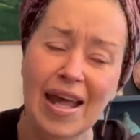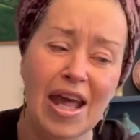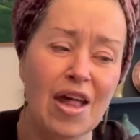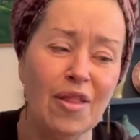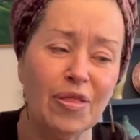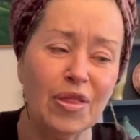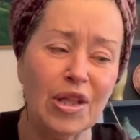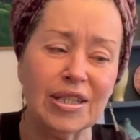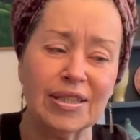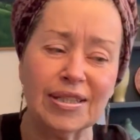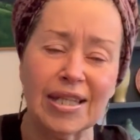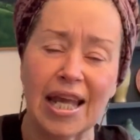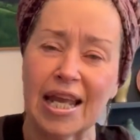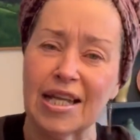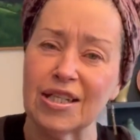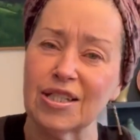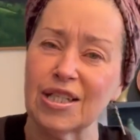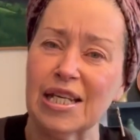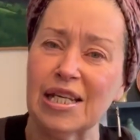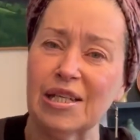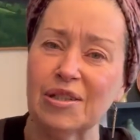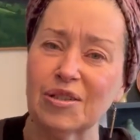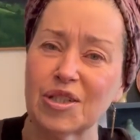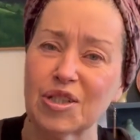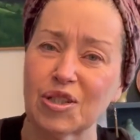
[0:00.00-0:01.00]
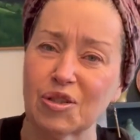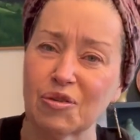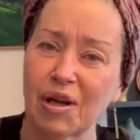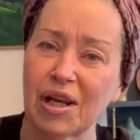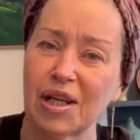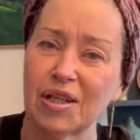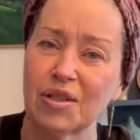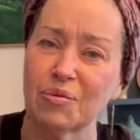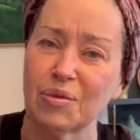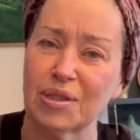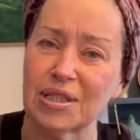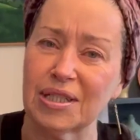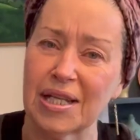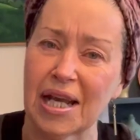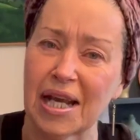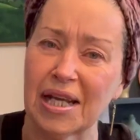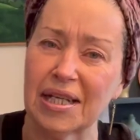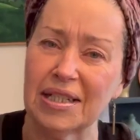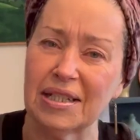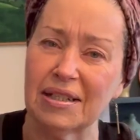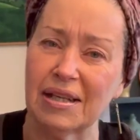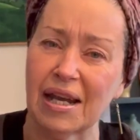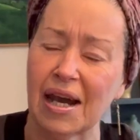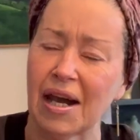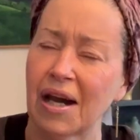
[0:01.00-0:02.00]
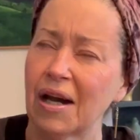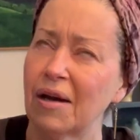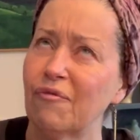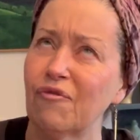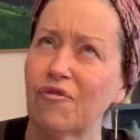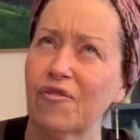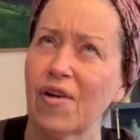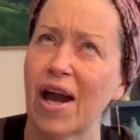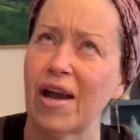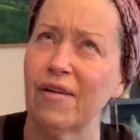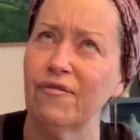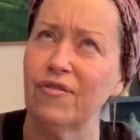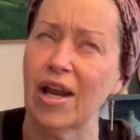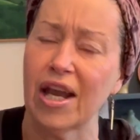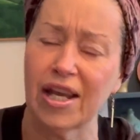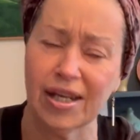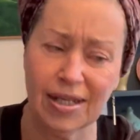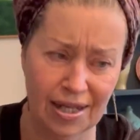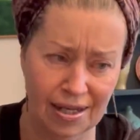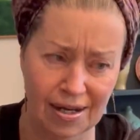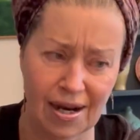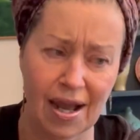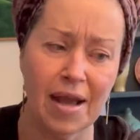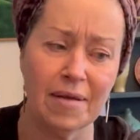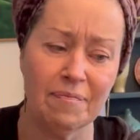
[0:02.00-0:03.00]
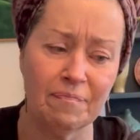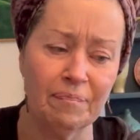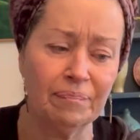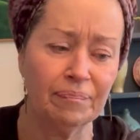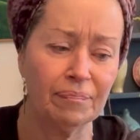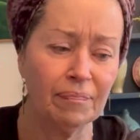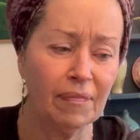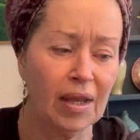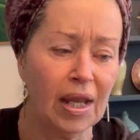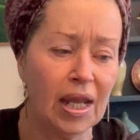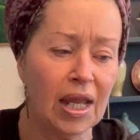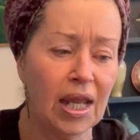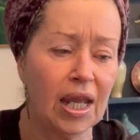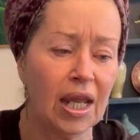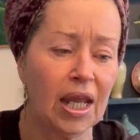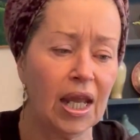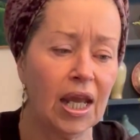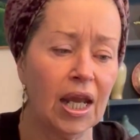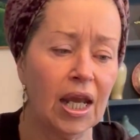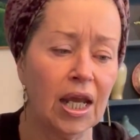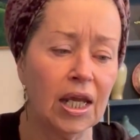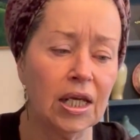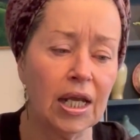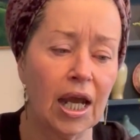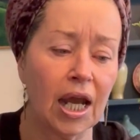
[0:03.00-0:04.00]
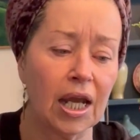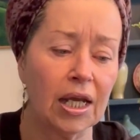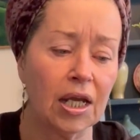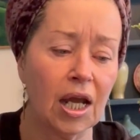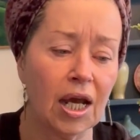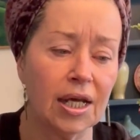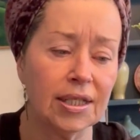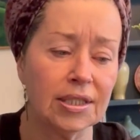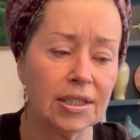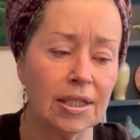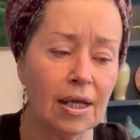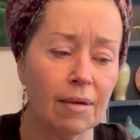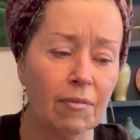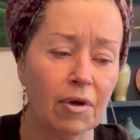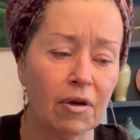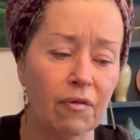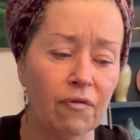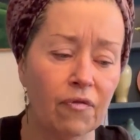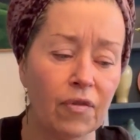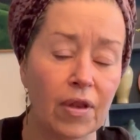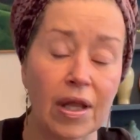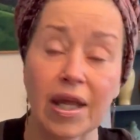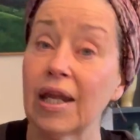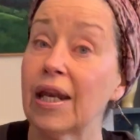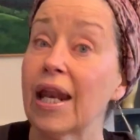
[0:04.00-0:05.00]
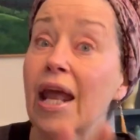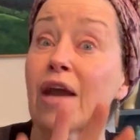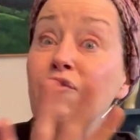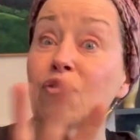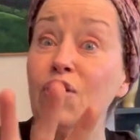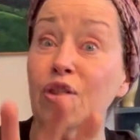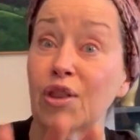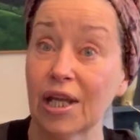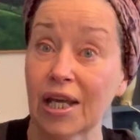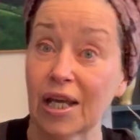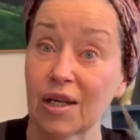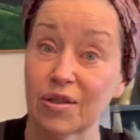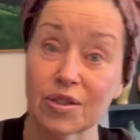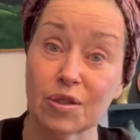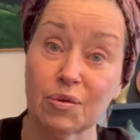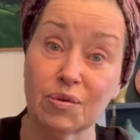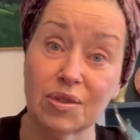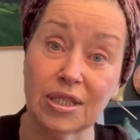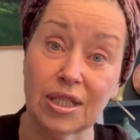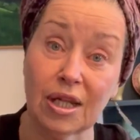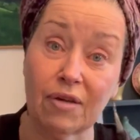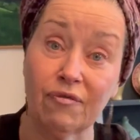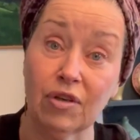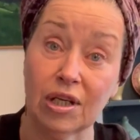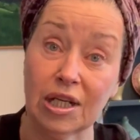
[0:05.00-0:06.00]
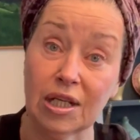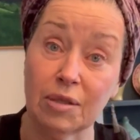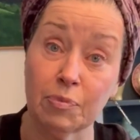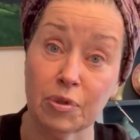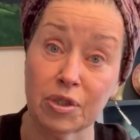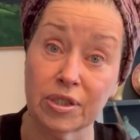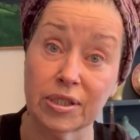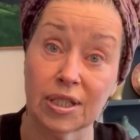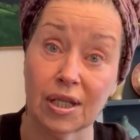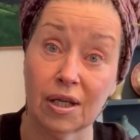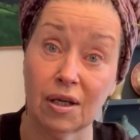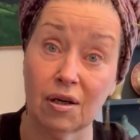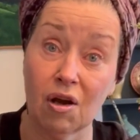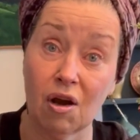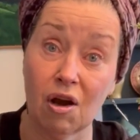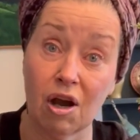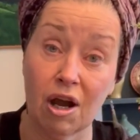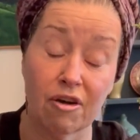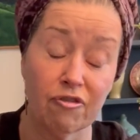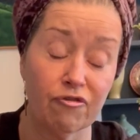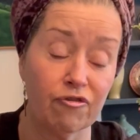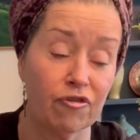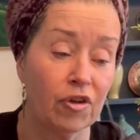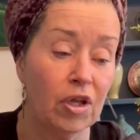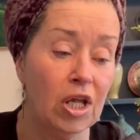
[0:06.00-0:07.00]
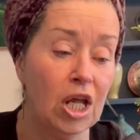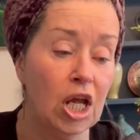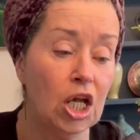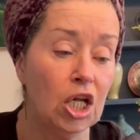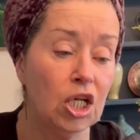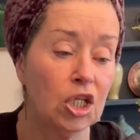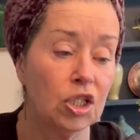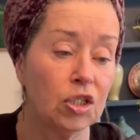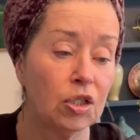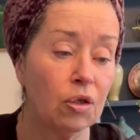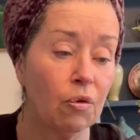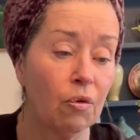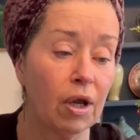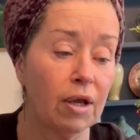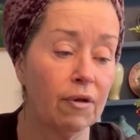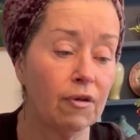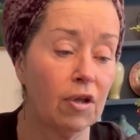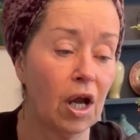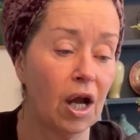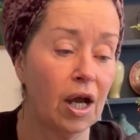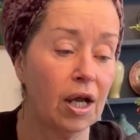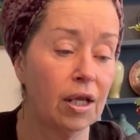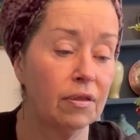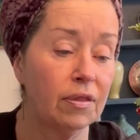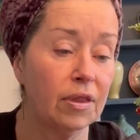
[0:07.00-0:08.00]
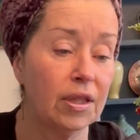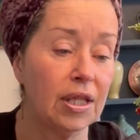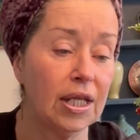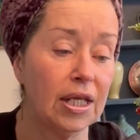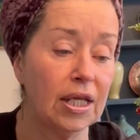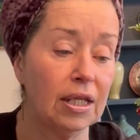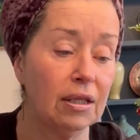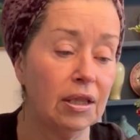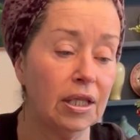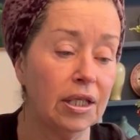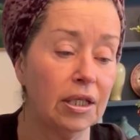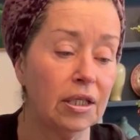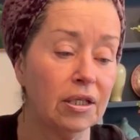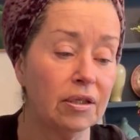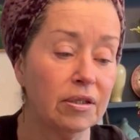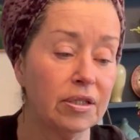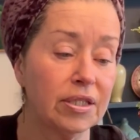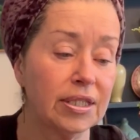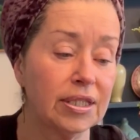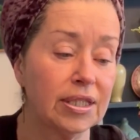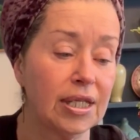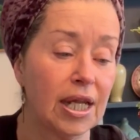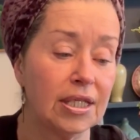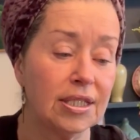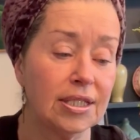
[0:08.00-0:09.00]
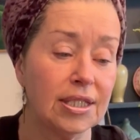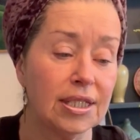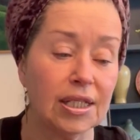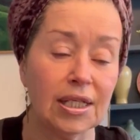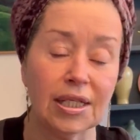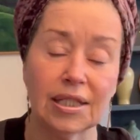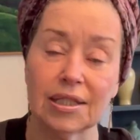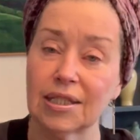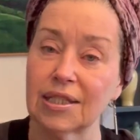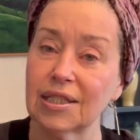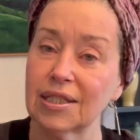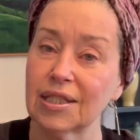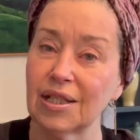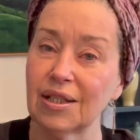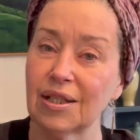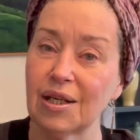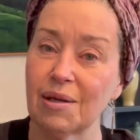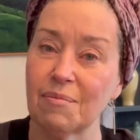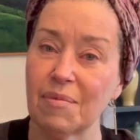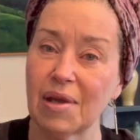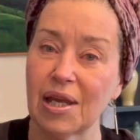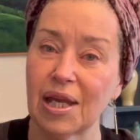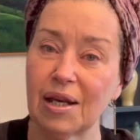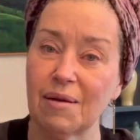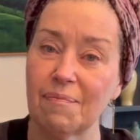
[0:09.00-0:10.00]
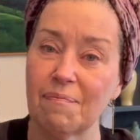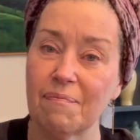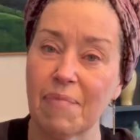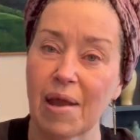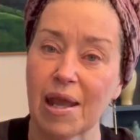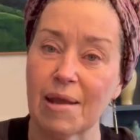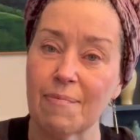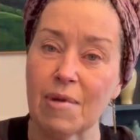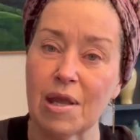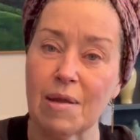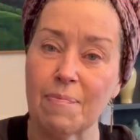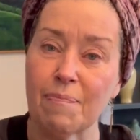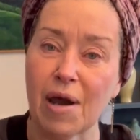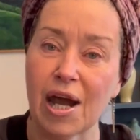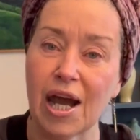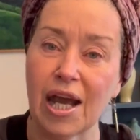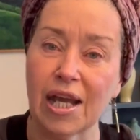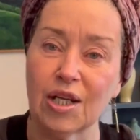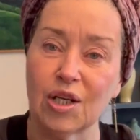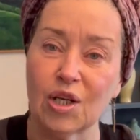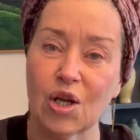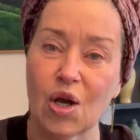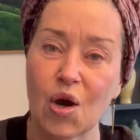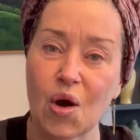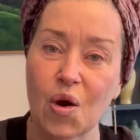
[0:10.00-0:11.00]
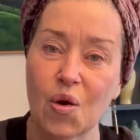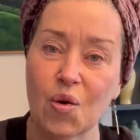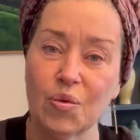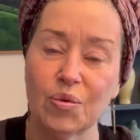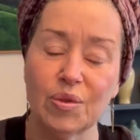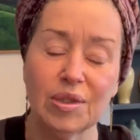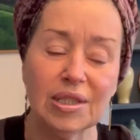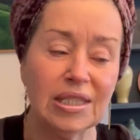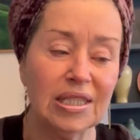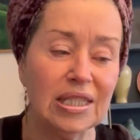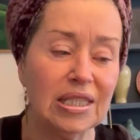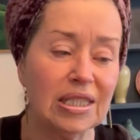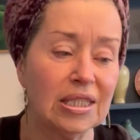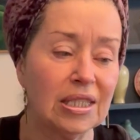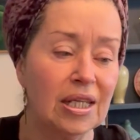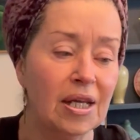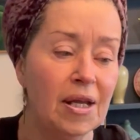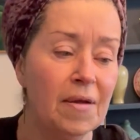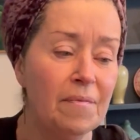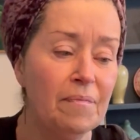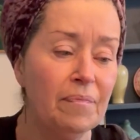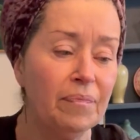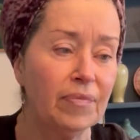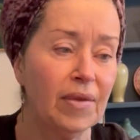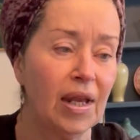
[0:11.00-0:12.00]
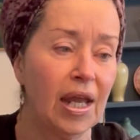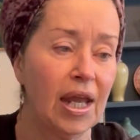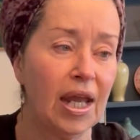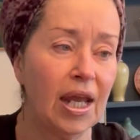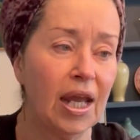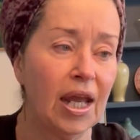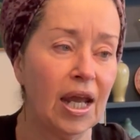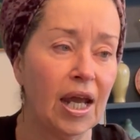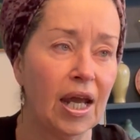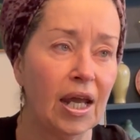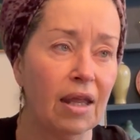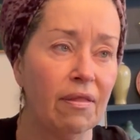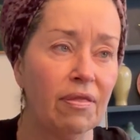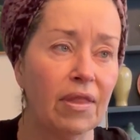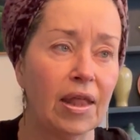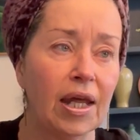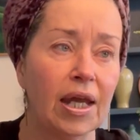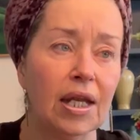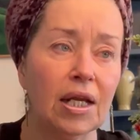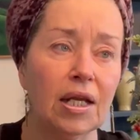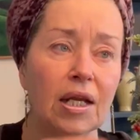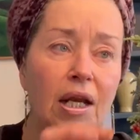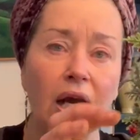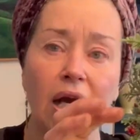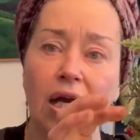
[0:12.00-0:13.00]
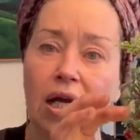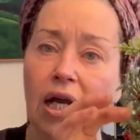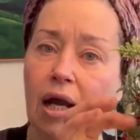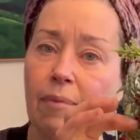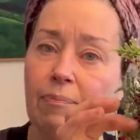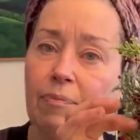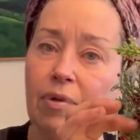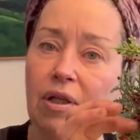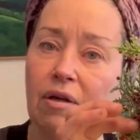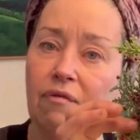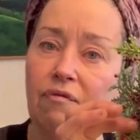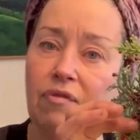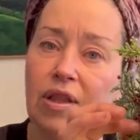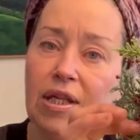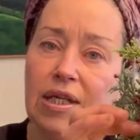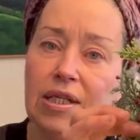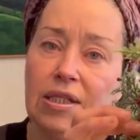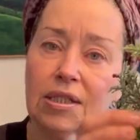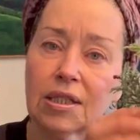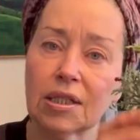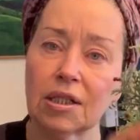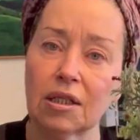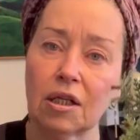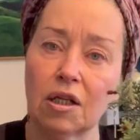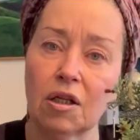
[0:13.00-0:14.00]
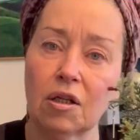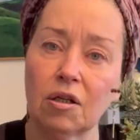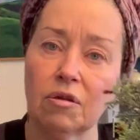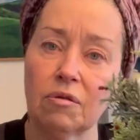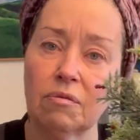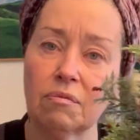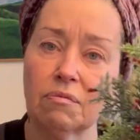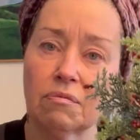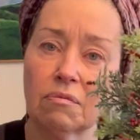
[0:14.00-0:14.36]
This 18 strand was $5.99, and I got some of, and everything else was 70% off. So I got the little scented cinnamon baby pine cones, and then a couple of these little